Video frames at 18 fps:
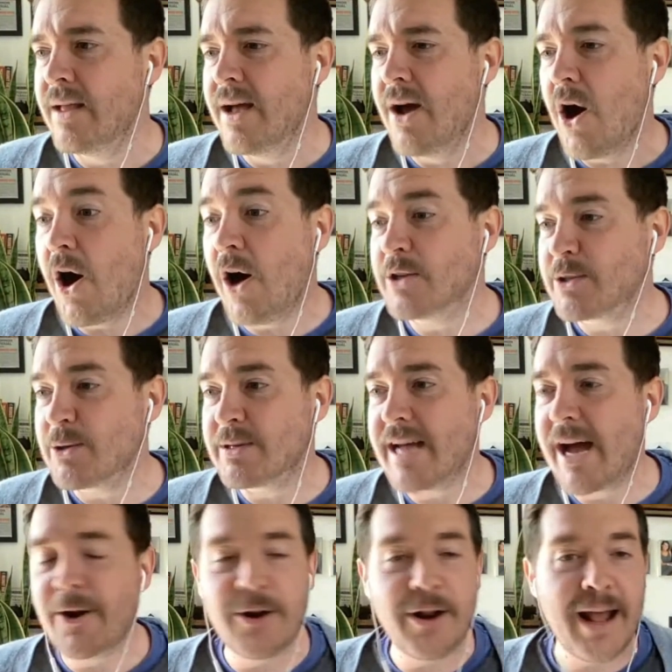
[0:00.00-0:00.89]
Also
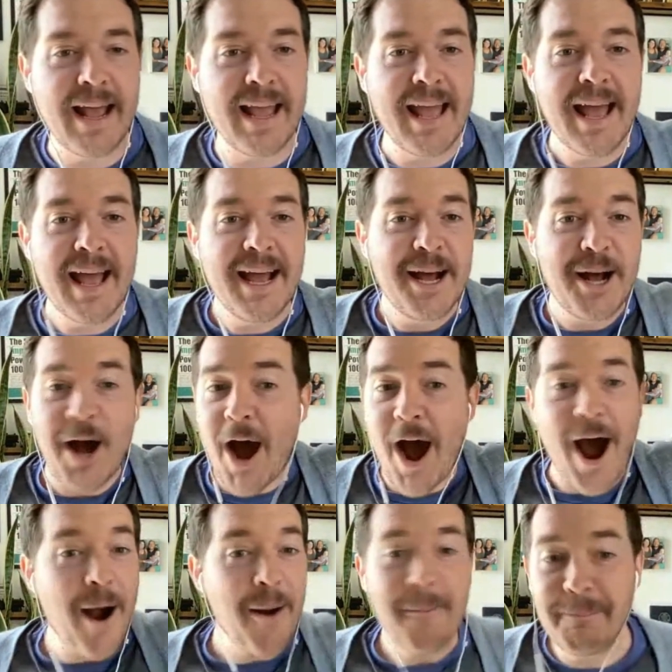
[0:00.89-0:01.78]
Saturday,
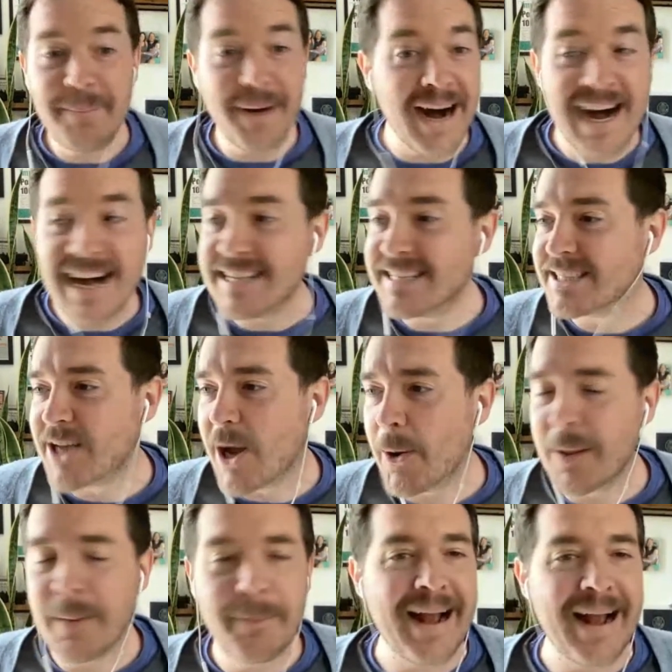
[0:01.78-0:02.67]
our buds,
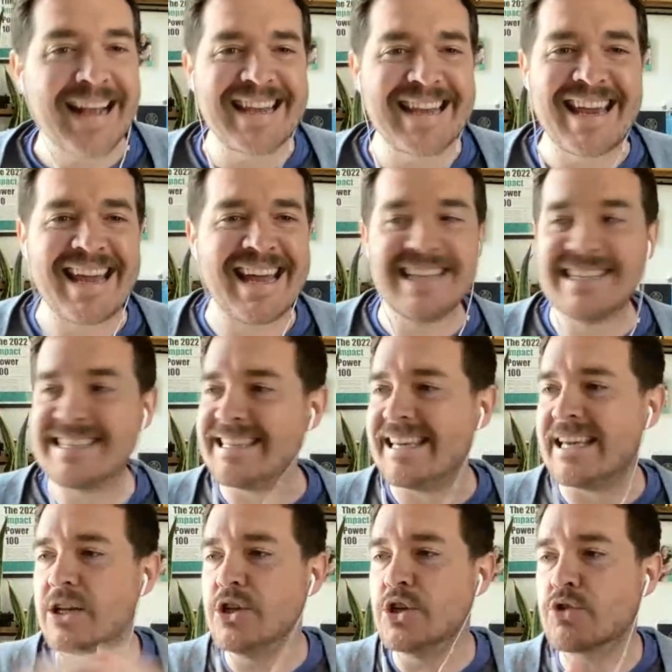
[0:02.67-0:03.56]
Coded by Kids, the
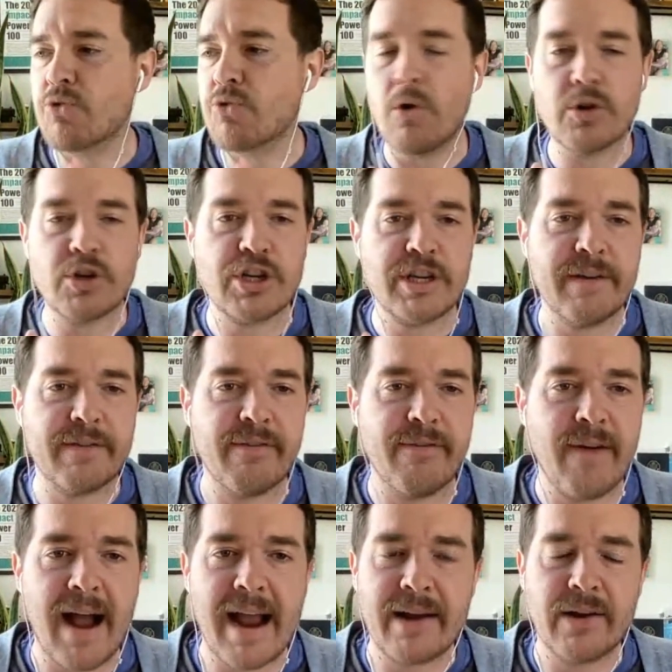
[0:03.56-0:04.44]
Control Shift
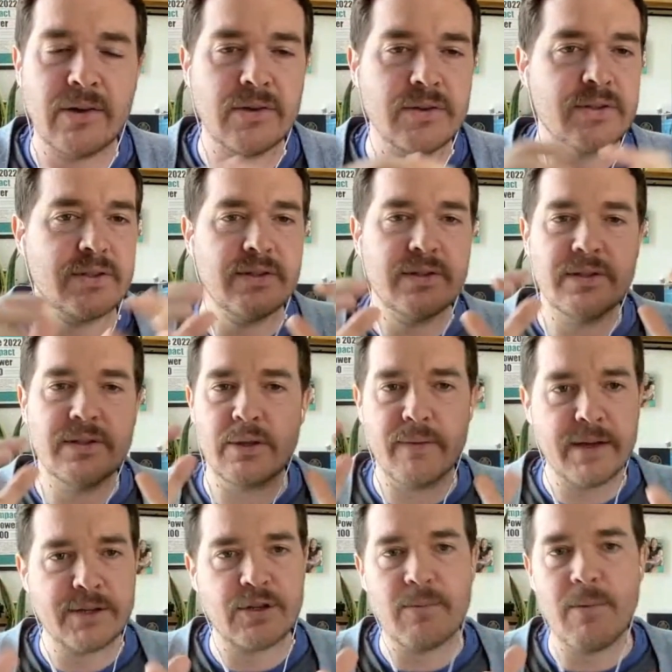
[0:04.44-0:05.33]
Finals.
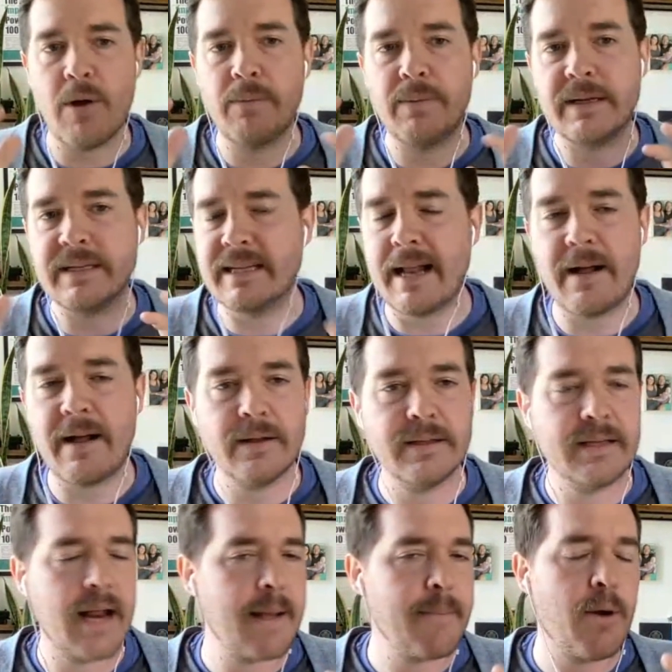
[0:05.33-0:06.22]
Sylvester Mobley,
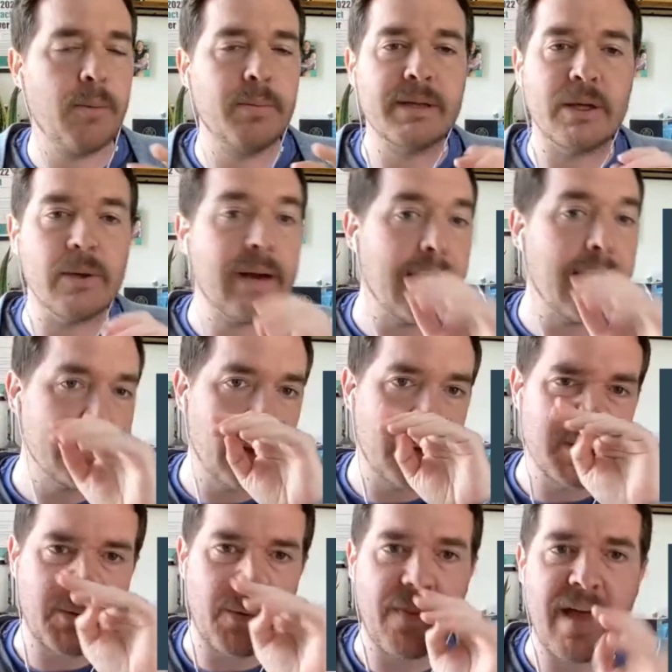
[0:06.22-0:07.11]
Danae Mobley, you guys know
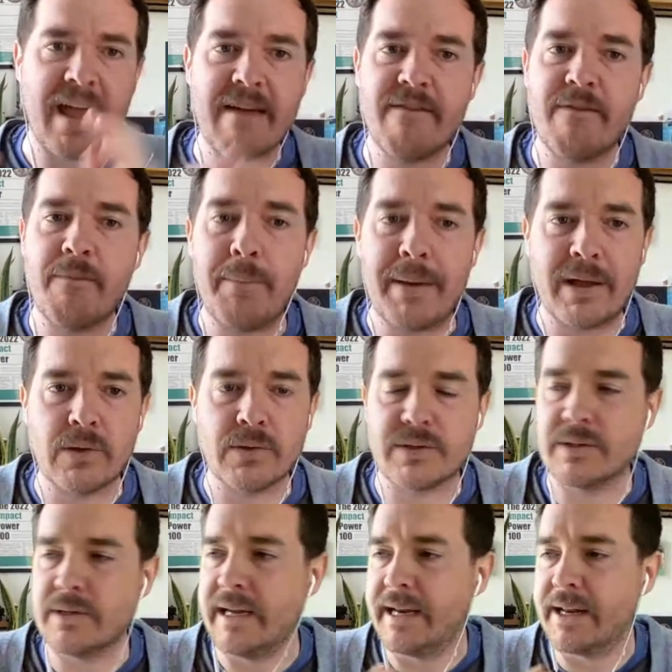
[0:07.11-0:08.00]
this. What they have
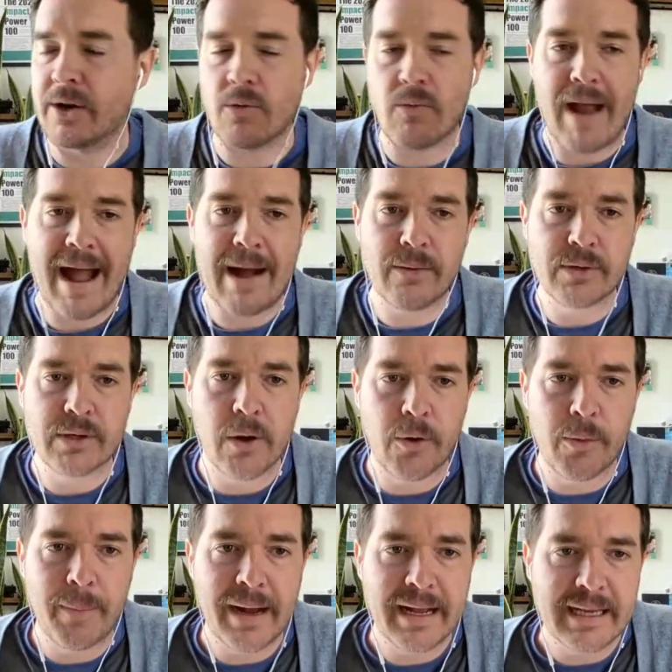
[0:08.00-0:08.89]
built in and around
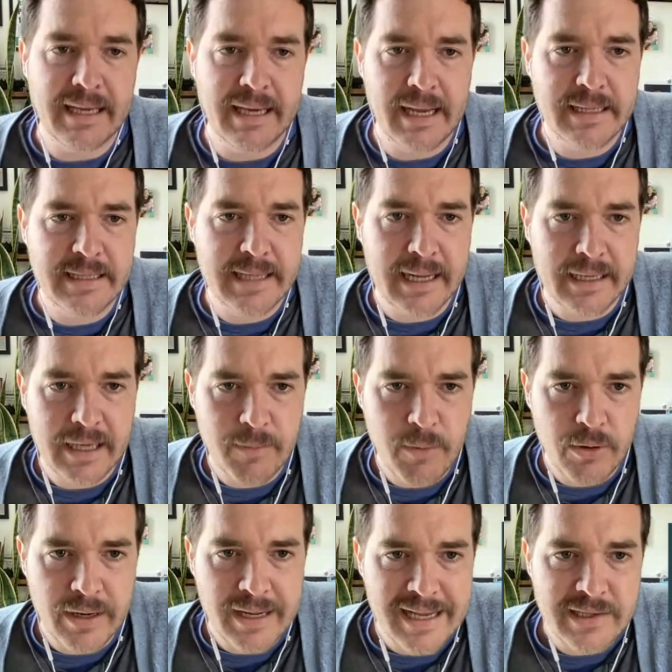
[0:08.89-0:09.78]
Coded by Kids and that
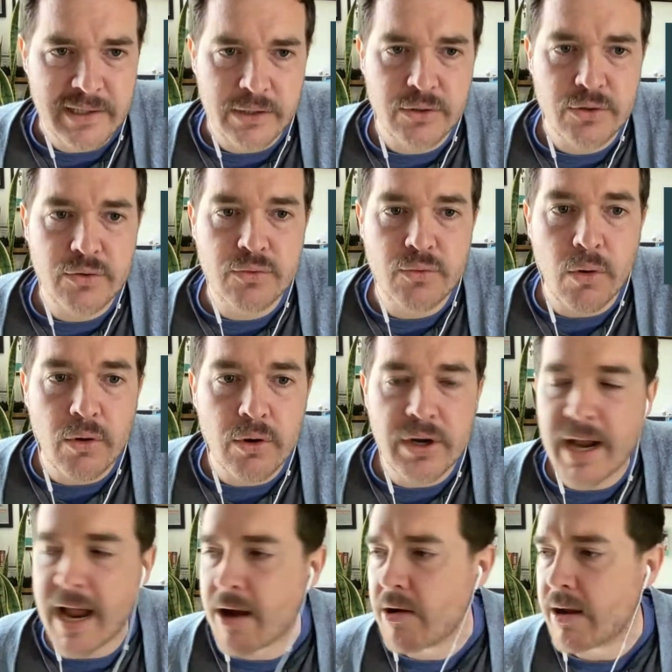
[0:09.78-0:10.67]
community is
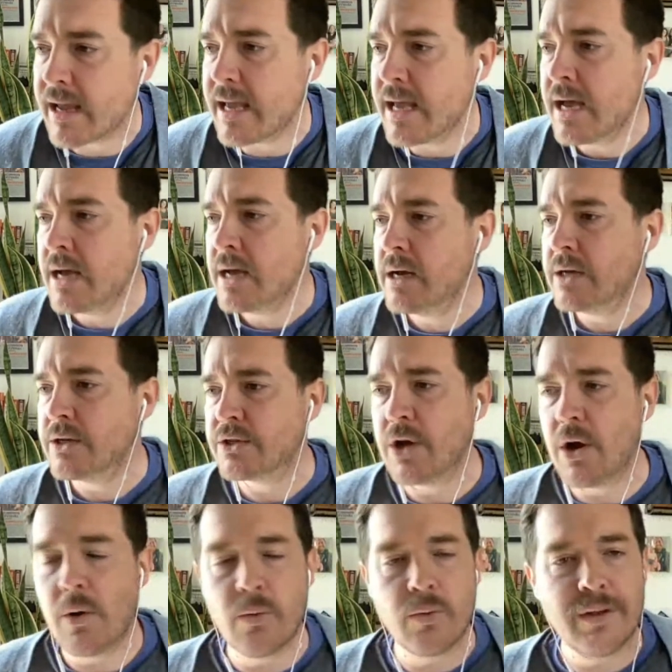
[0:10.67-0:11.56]
extraordinary.
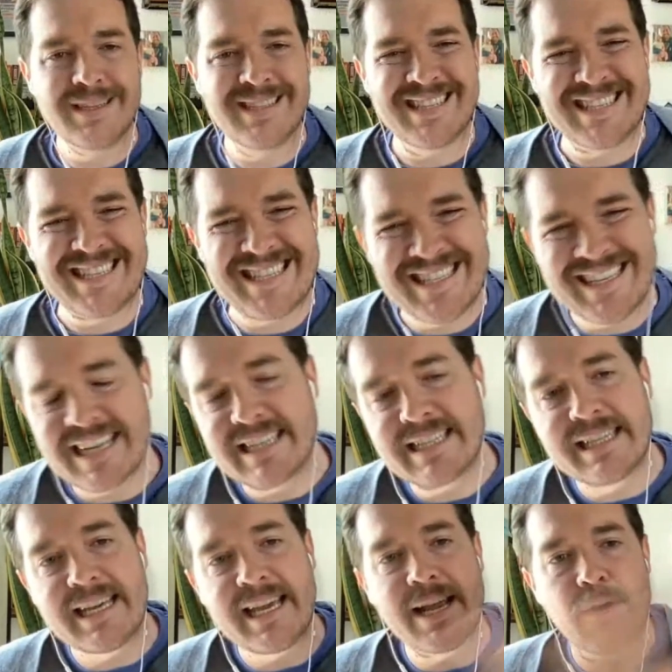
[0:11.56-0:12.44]
So it's the
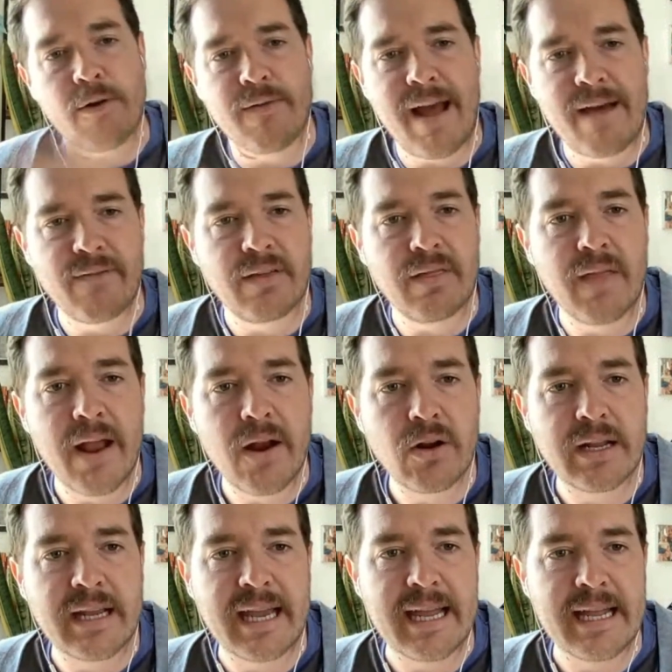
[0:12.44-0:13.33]
6th year of having their
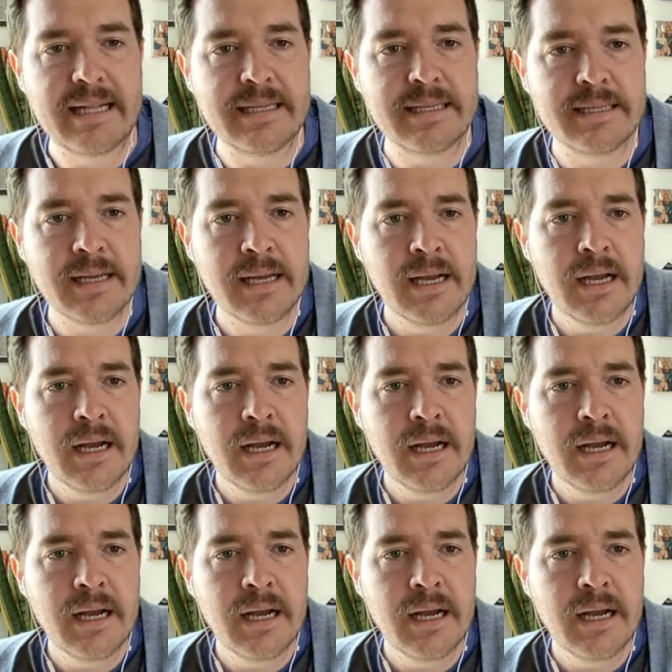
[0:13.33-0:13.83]
kids